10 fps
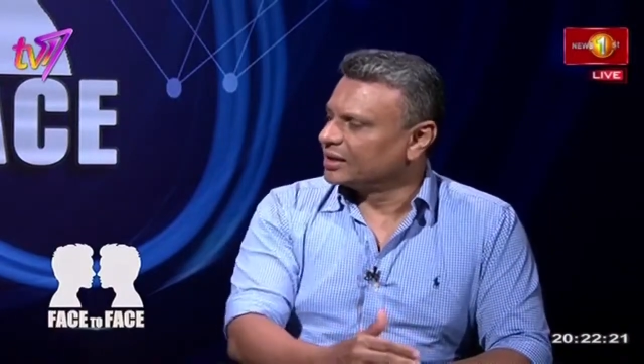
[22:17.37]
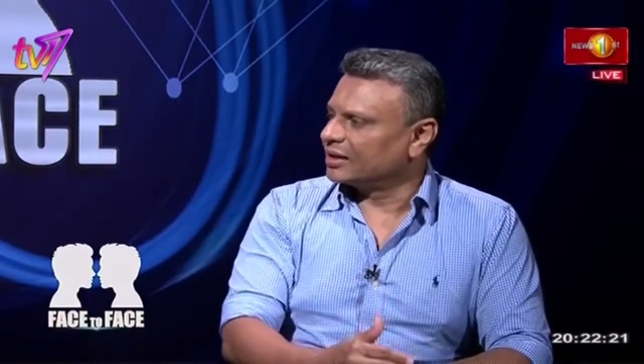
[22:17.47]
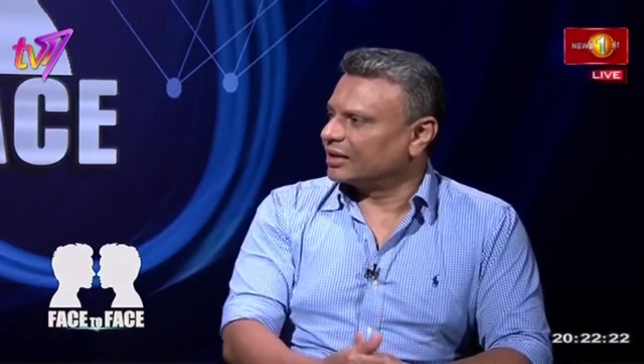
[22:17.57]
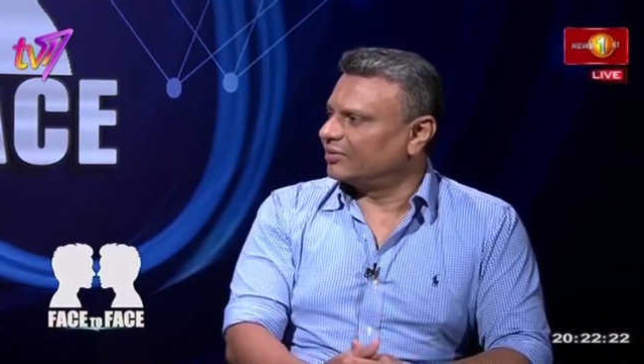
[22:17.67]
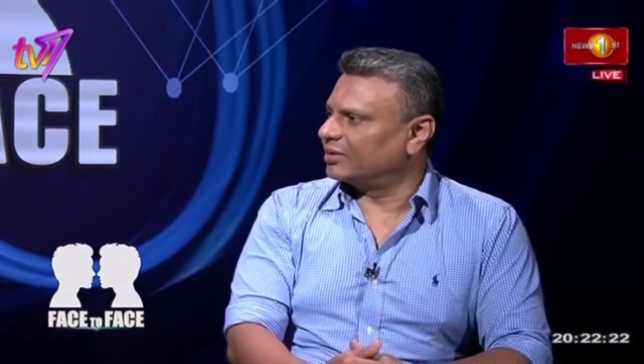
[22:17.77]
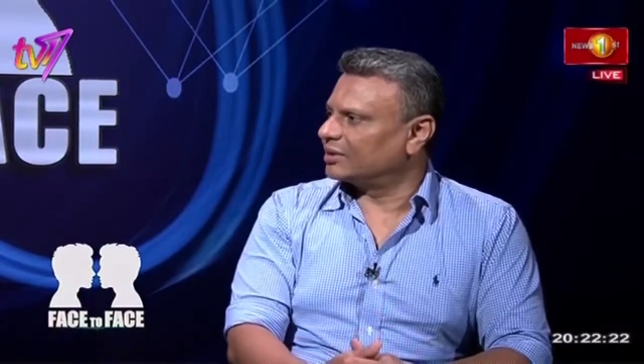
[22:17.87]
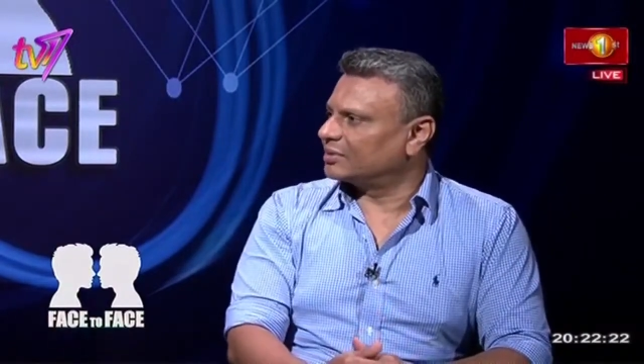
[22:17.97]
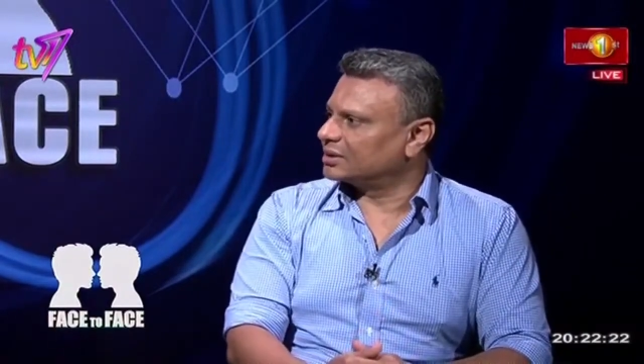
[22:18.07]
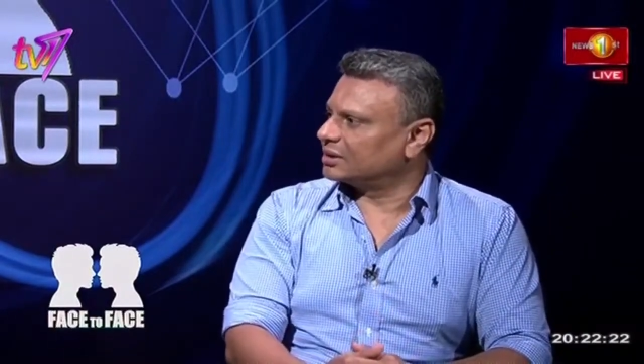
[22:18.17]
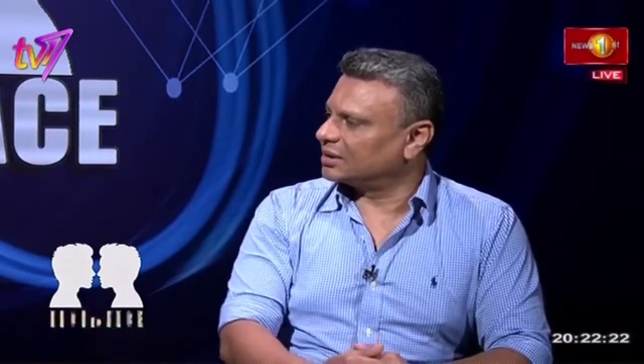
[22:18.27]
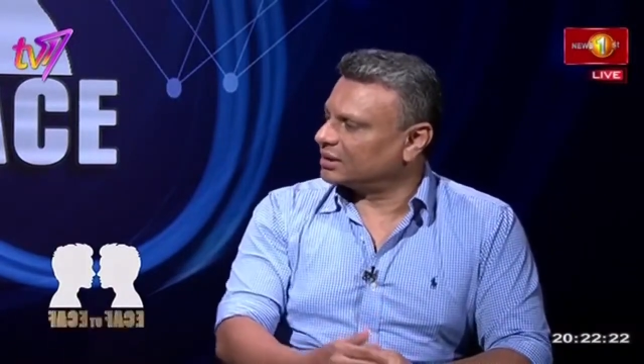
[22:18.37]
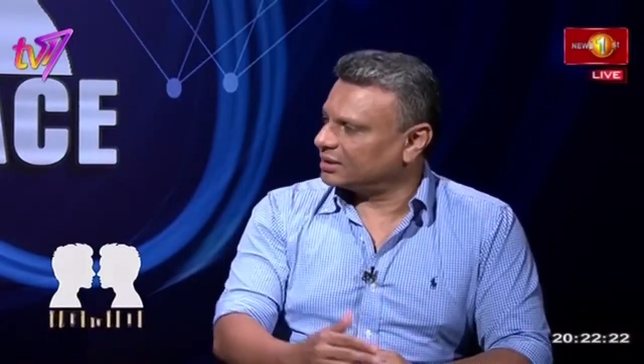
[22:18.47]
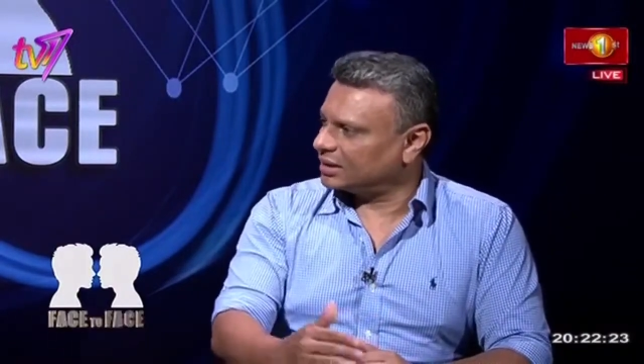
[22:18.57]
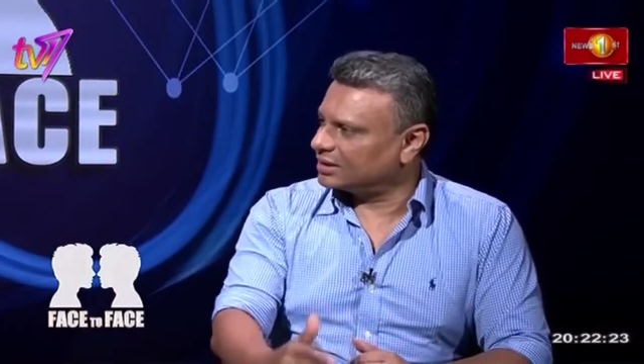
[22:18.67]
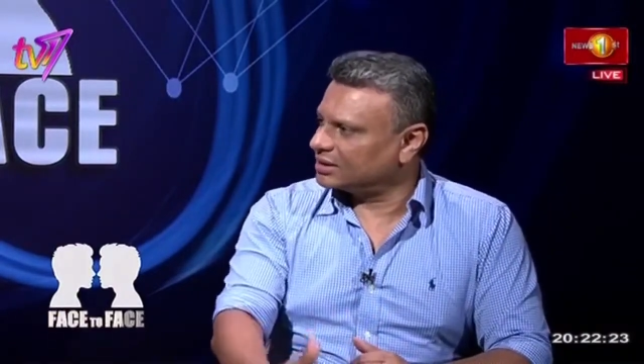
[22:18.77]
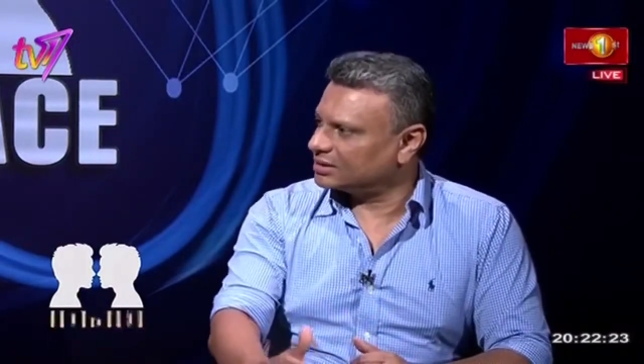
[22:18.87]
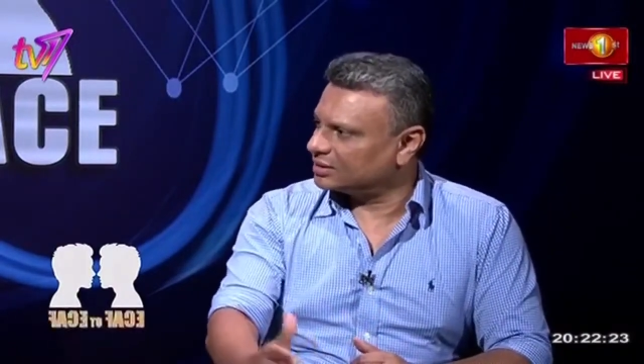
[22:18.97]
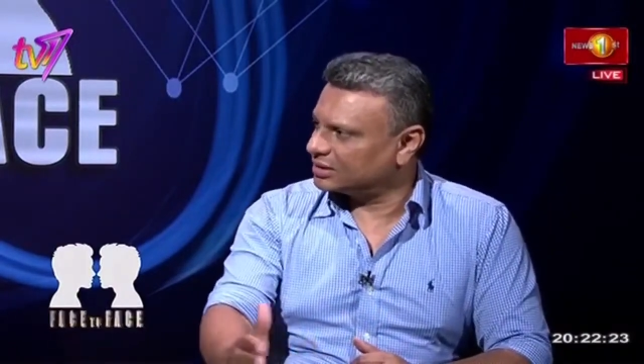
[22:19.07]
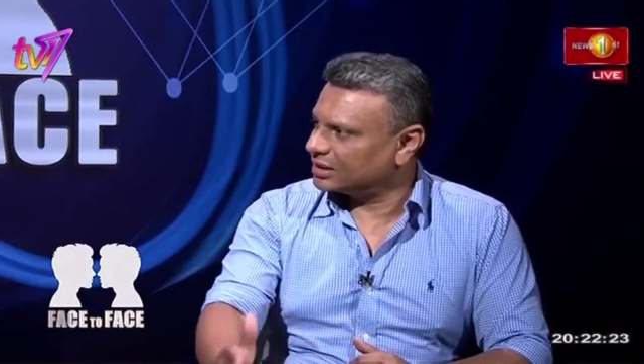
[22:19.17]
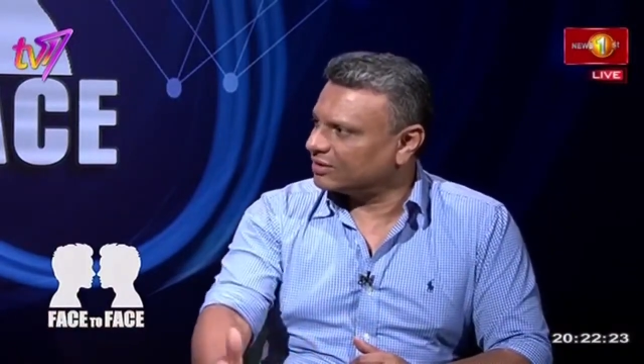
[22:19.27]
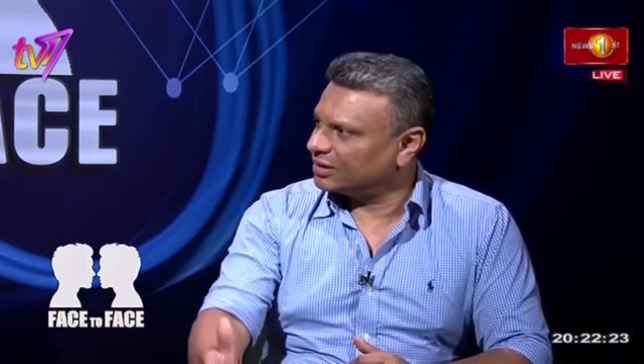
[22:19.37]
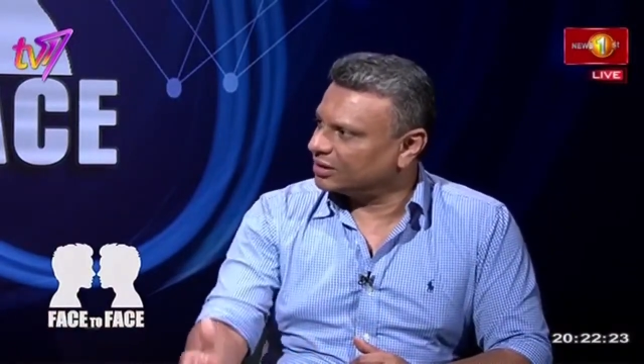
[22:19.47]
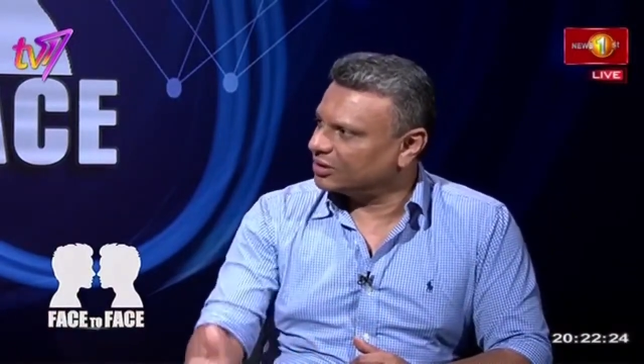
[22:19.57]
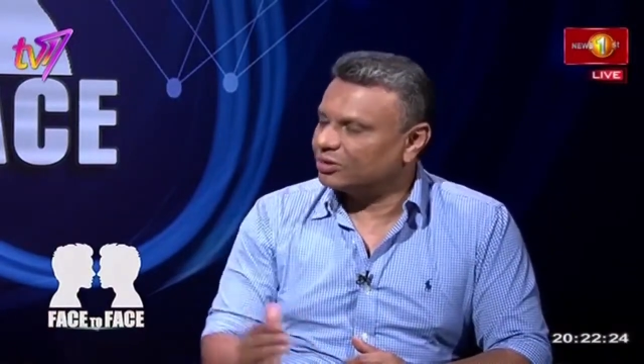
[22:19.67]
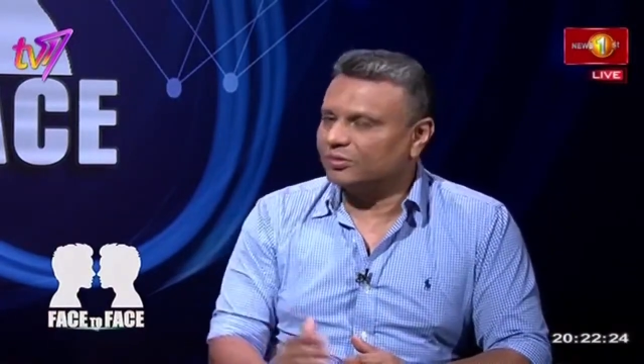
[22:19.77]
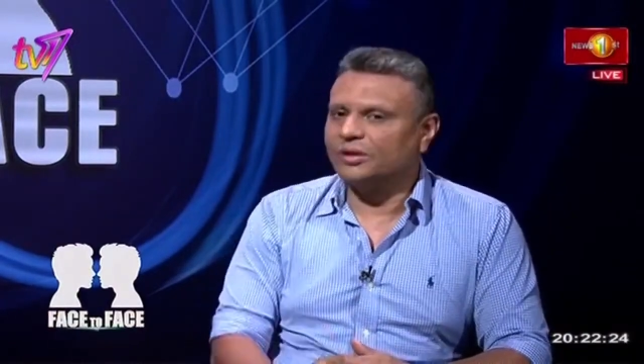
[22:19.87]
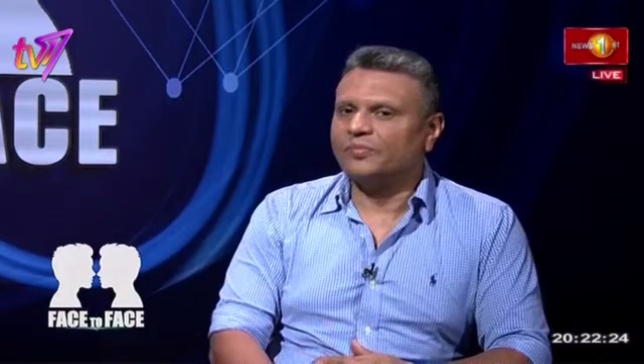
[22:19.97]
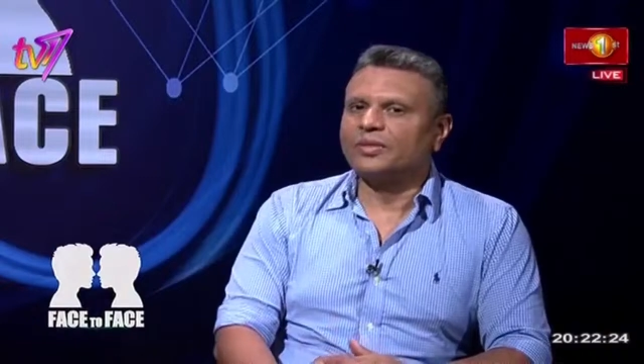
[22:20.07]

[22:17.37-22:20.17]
Ranil Wickremesinghe and the others uh, traveling the globe.